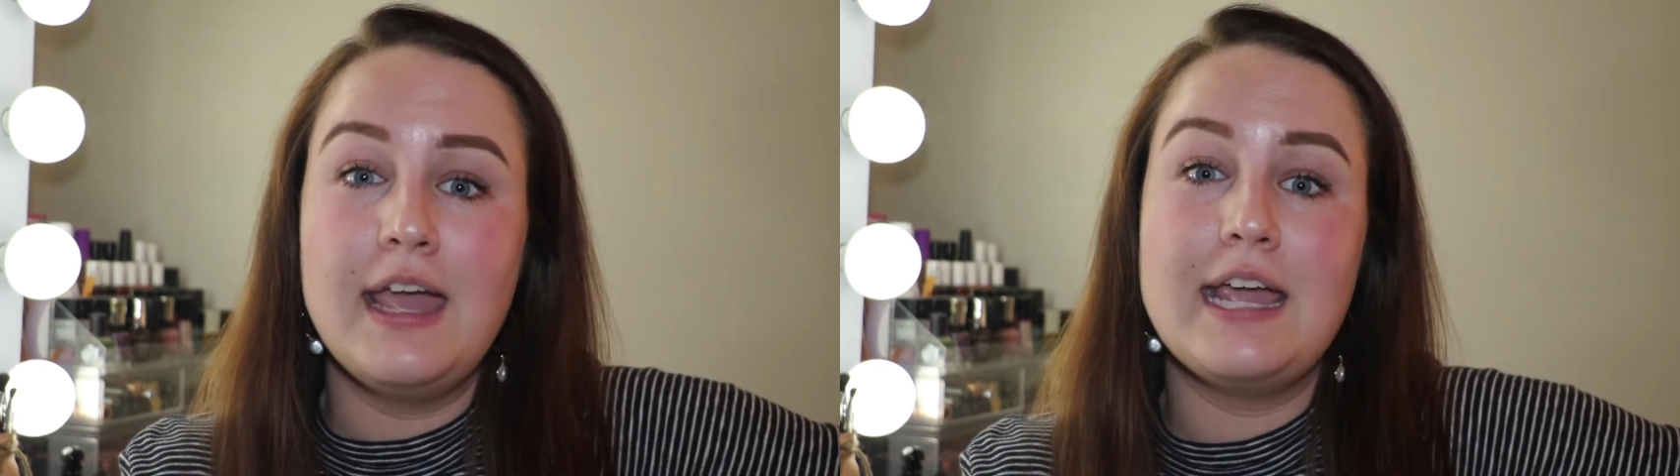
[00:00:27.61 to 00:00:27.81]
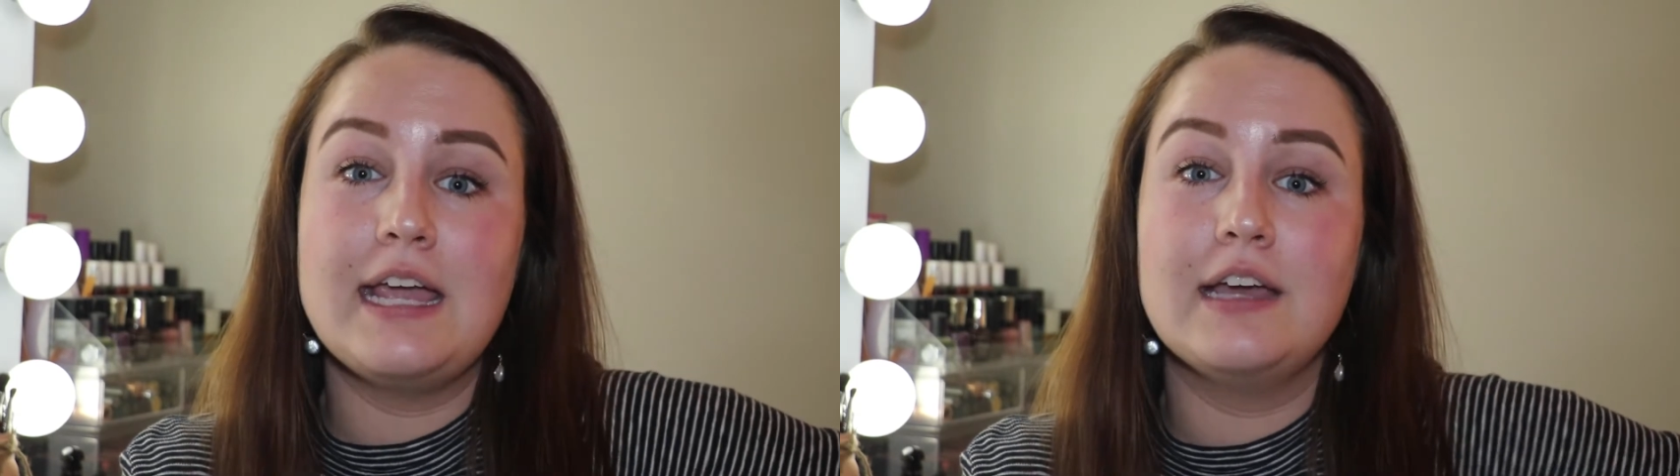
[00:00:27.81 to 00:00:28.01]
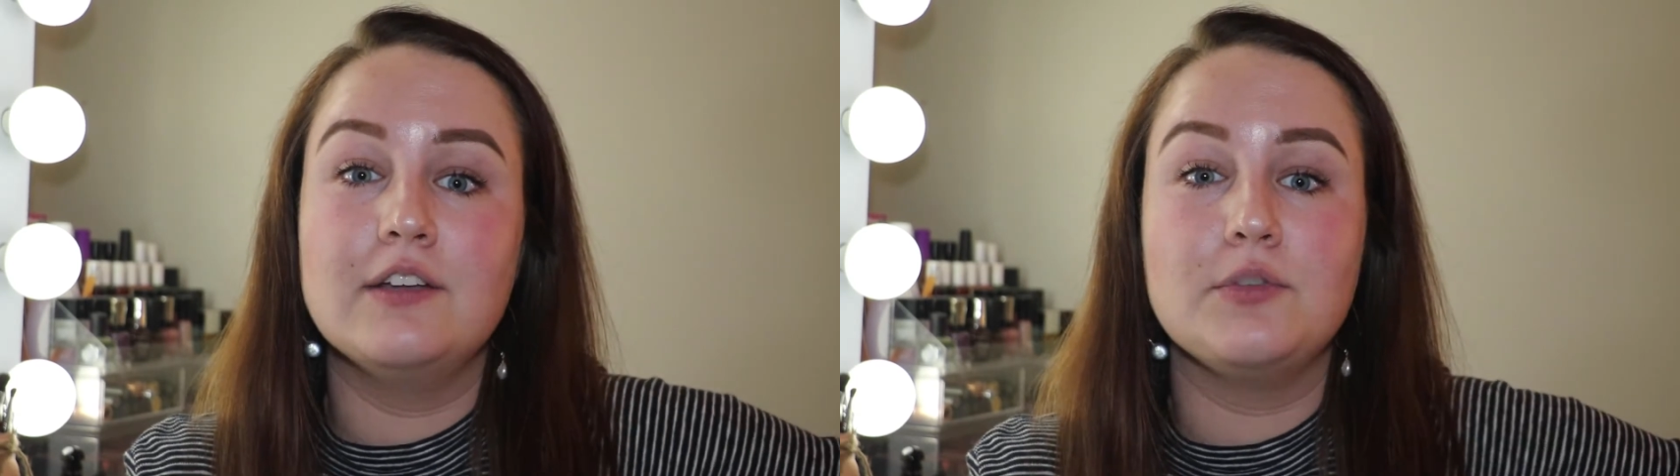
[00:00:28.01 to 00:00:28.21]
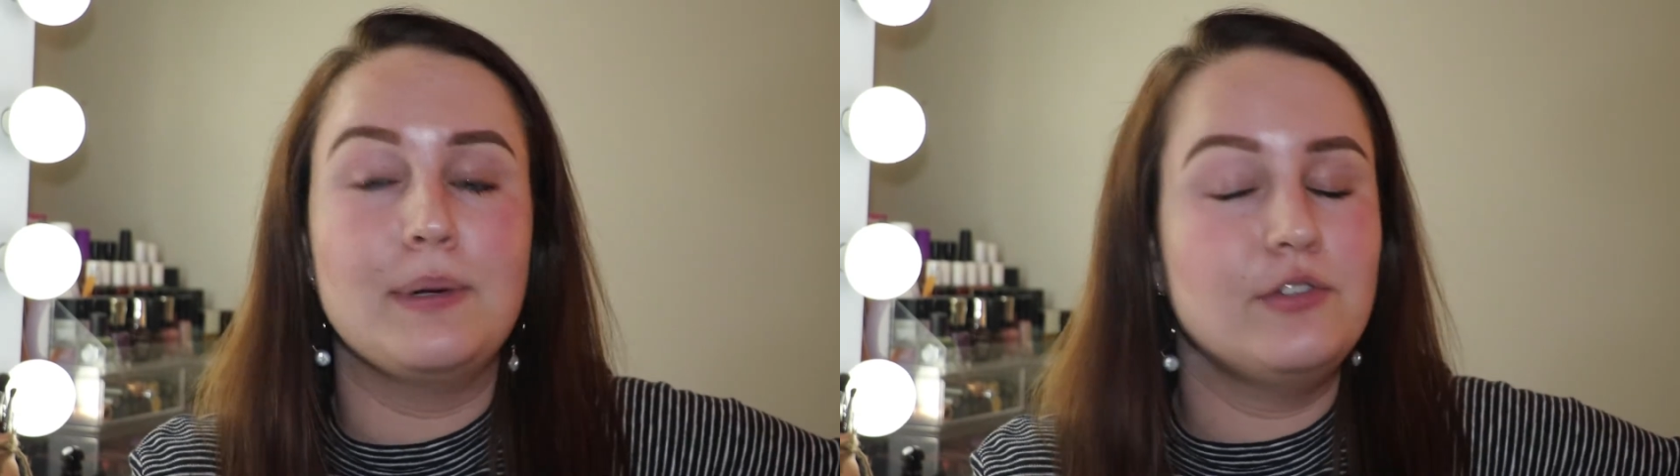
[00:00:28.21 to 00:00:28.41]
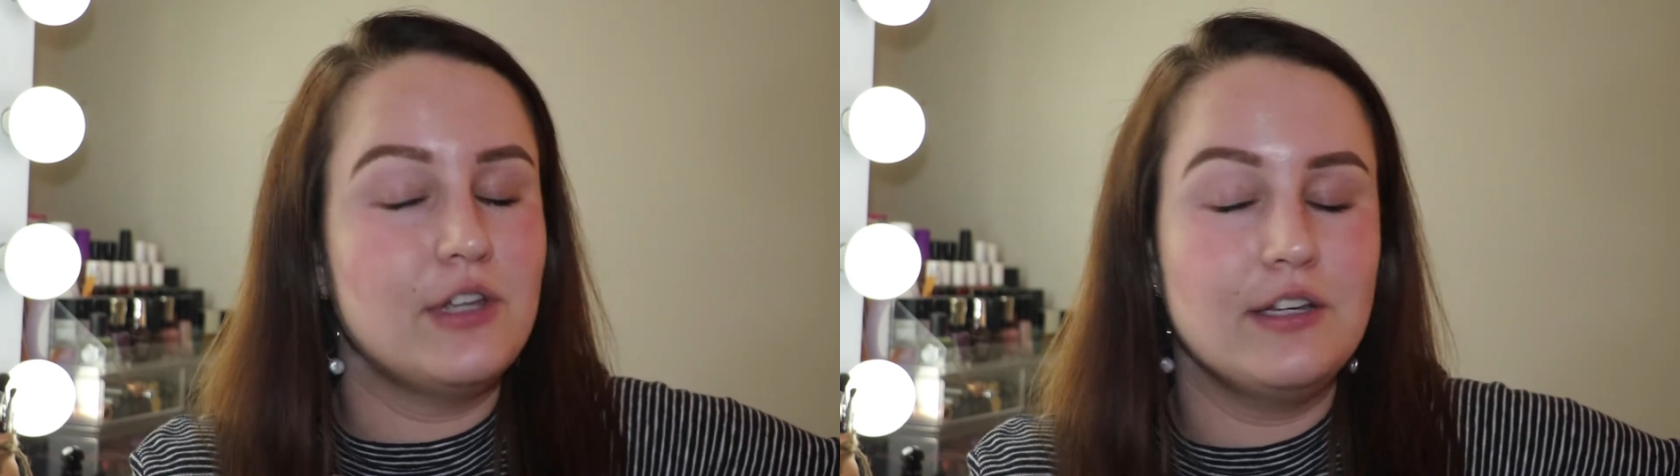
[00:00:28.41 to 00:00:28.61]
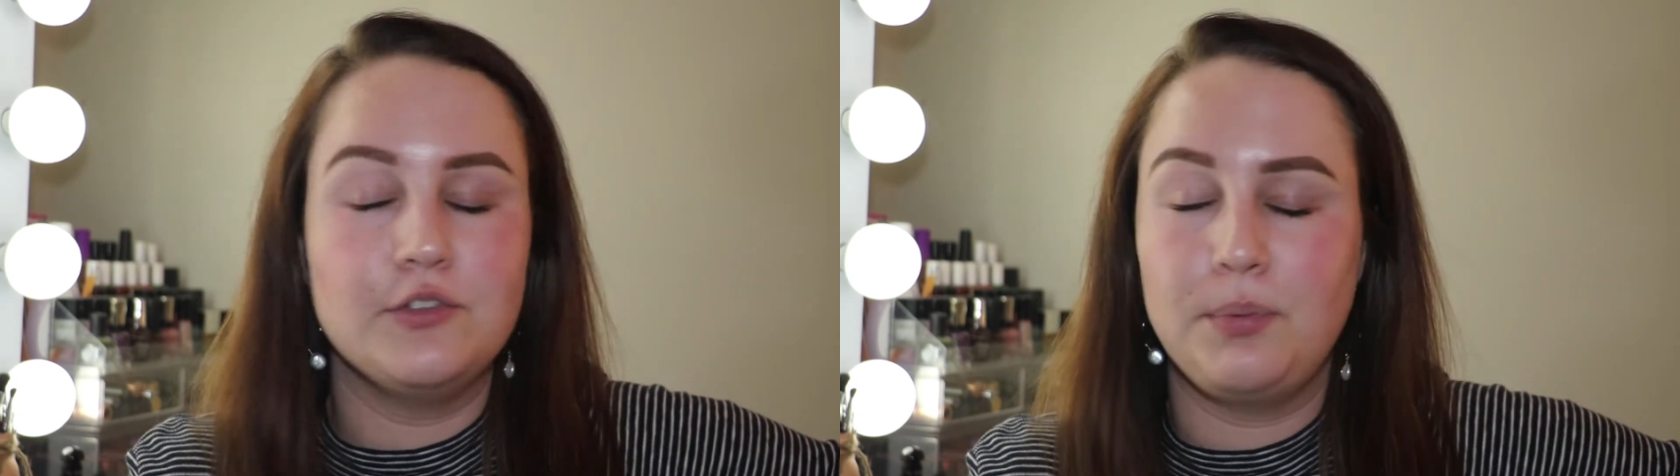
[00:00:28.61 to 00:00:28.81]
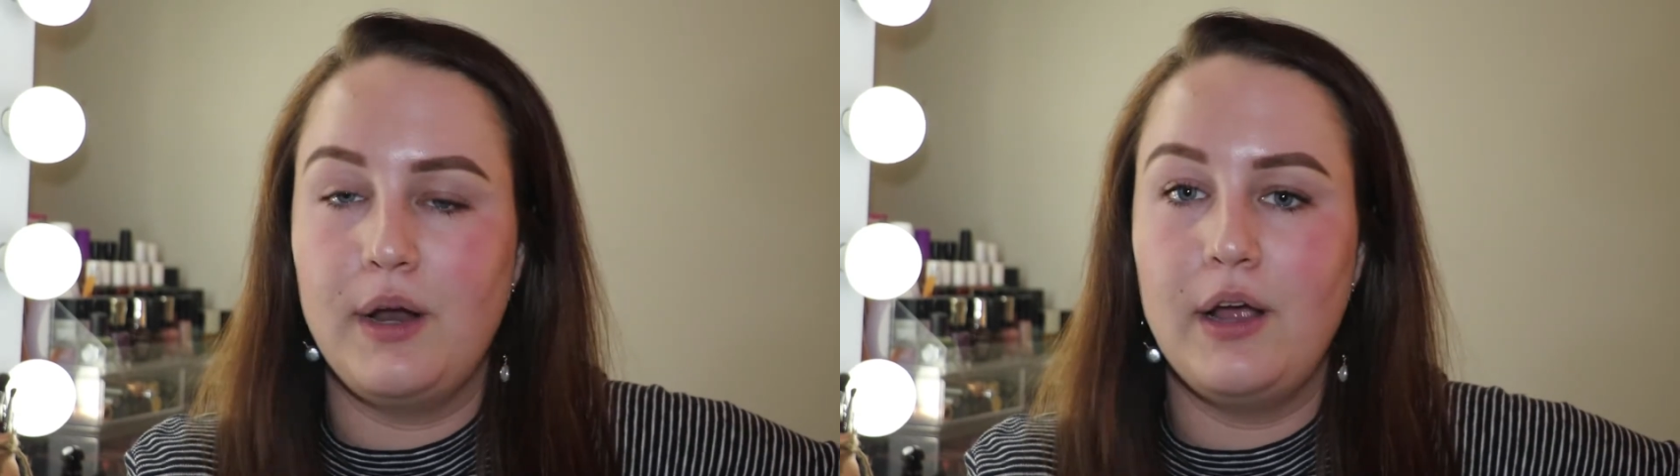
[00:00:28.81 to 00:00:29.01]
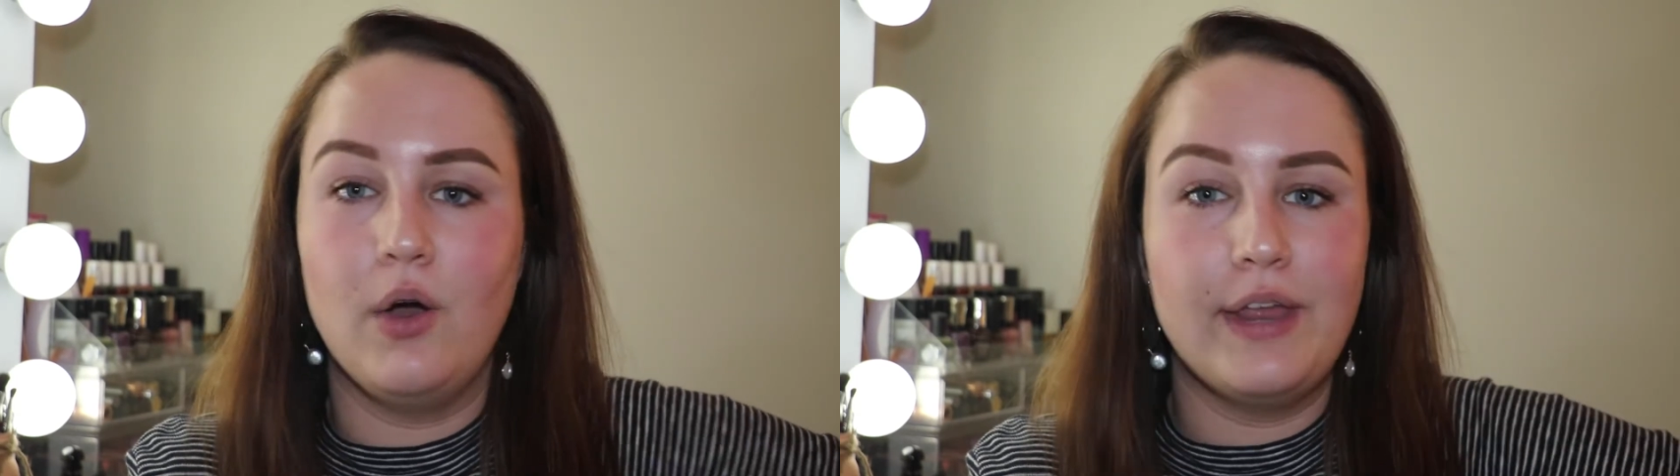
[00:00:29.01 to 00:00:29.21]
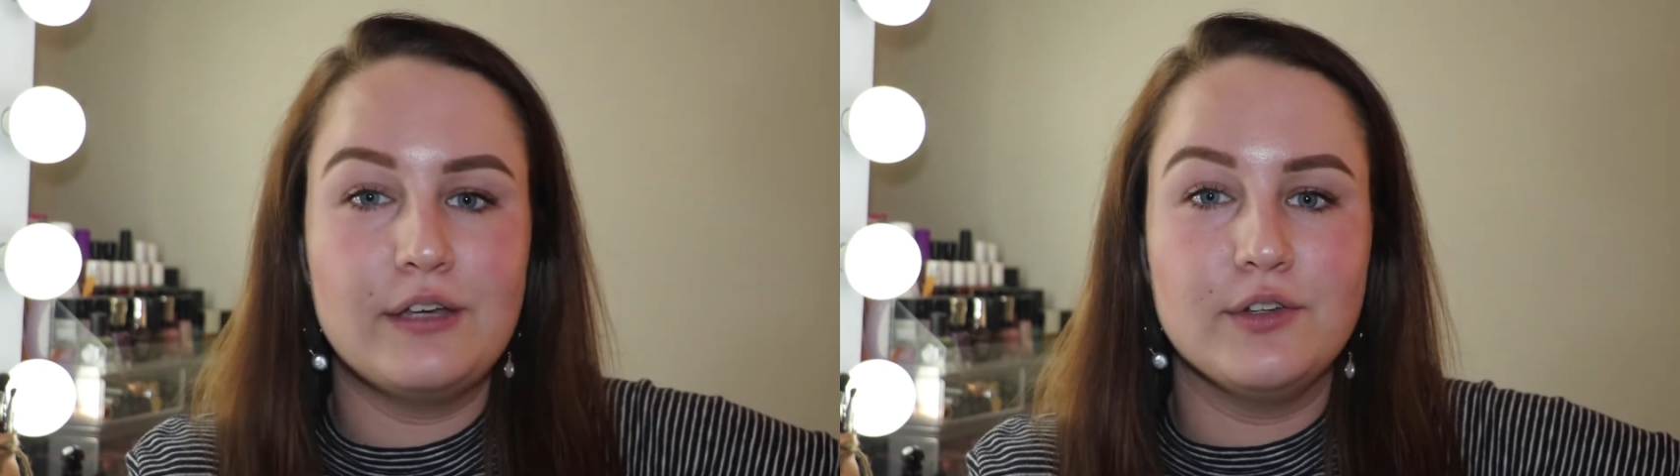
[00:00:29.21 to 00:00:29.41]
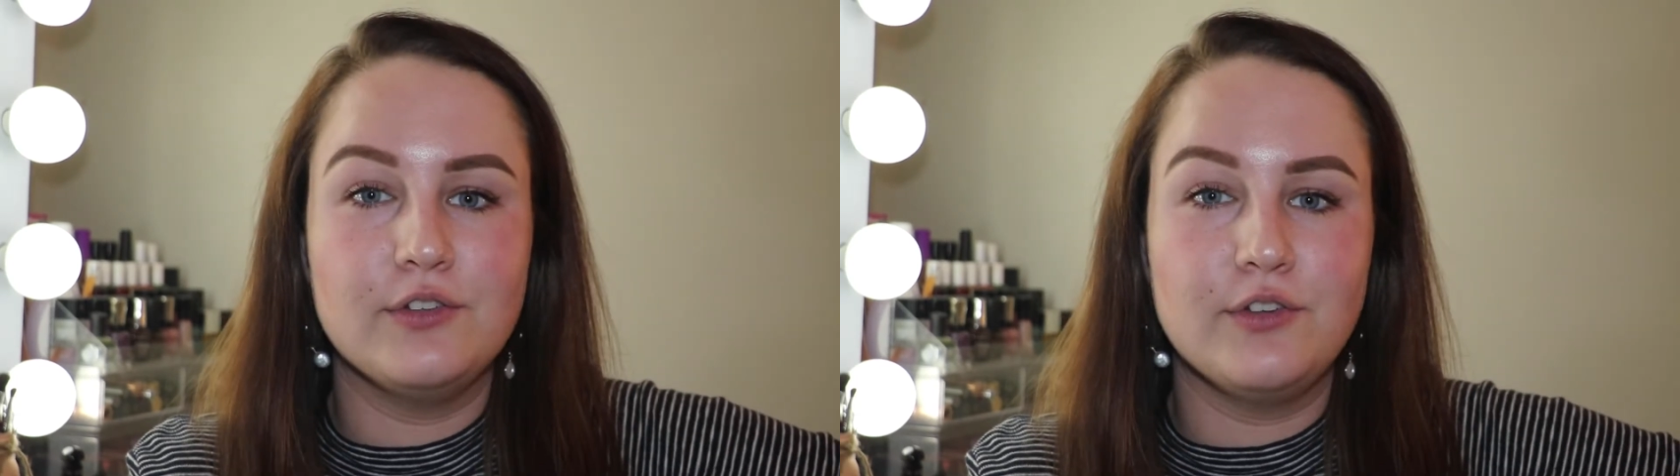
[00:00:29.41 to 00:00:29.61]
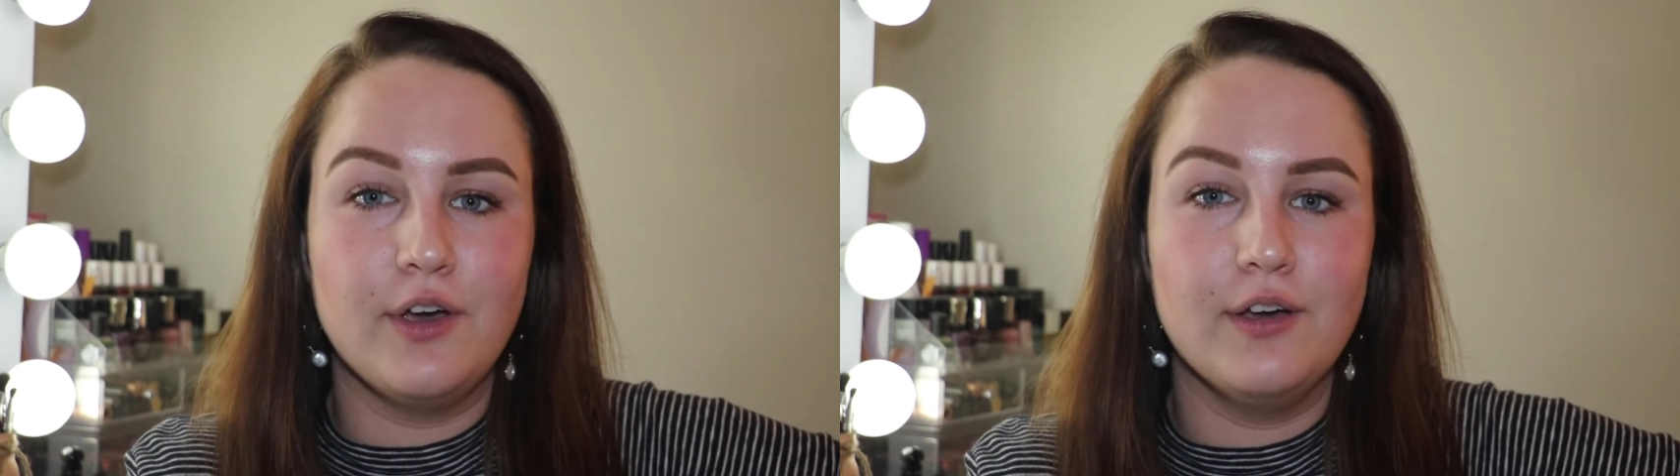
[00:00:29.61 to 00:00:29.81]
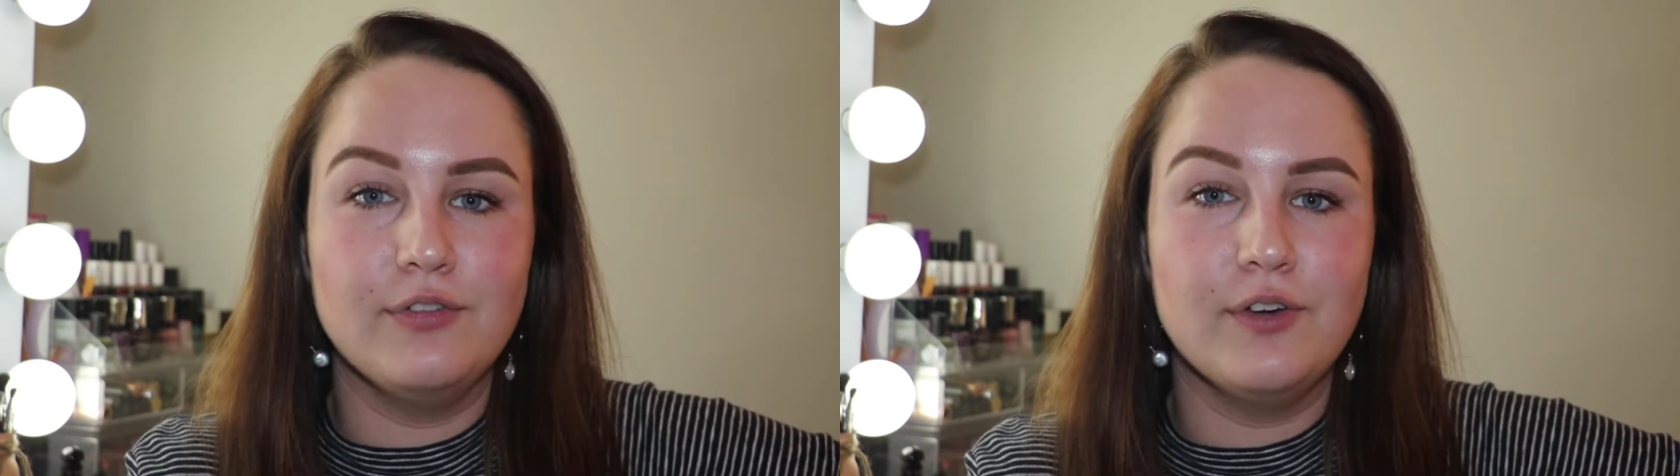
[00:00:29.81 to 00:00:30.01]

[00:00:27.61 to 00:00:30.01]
and my setting spray, all that good stuff.